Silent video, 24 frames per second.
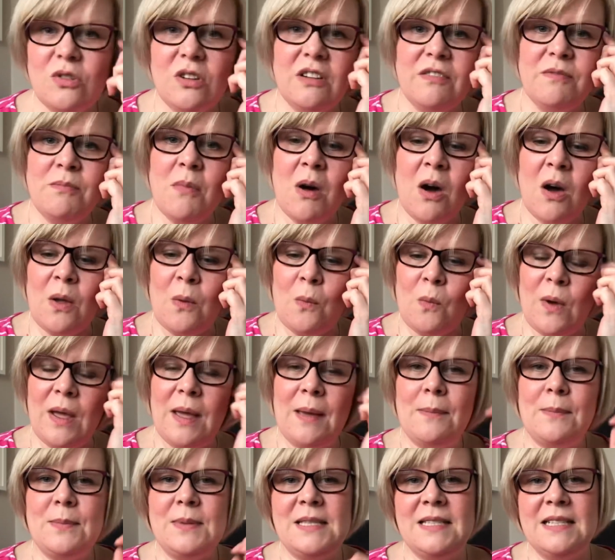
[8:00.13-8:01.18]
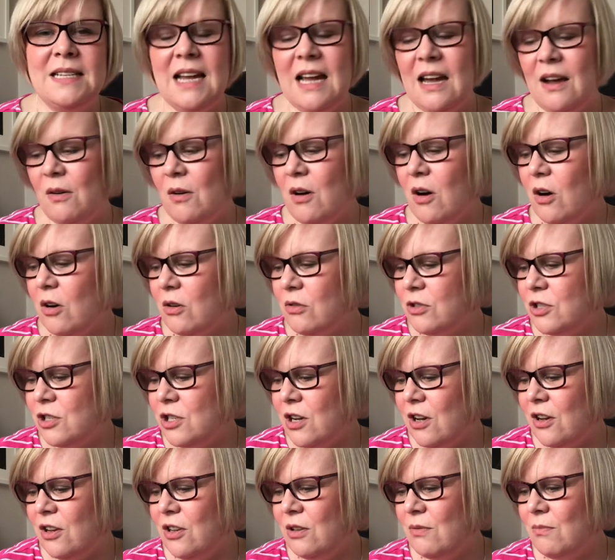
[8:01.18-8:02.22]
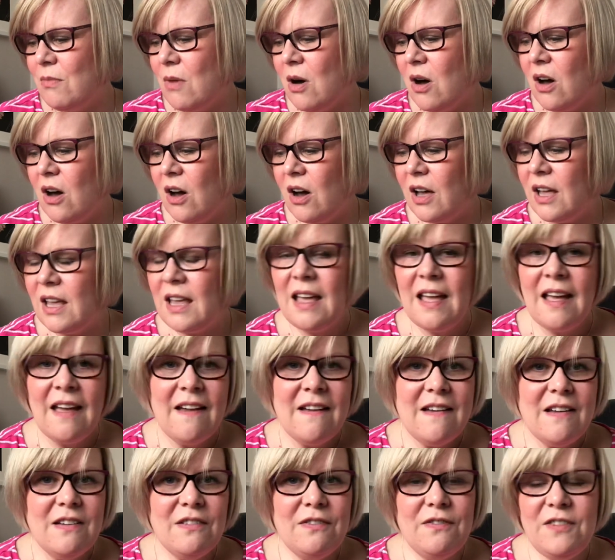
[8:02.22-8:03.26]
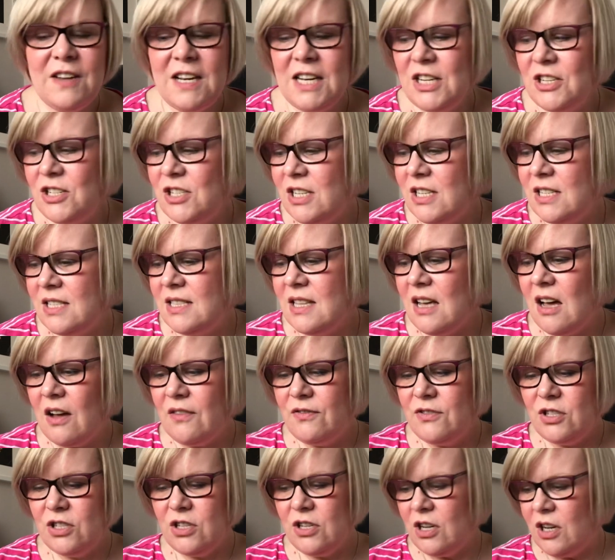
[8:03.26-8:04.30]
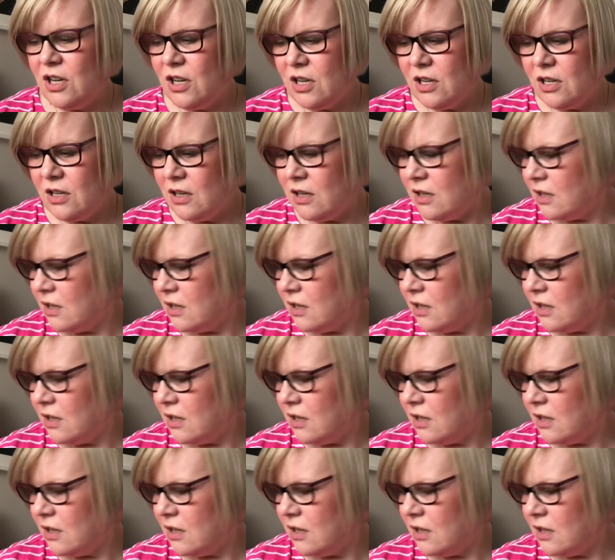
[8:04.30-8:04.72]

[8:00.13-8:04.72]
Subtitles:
of my WIPs. Now I'll show you my finishes that I've done.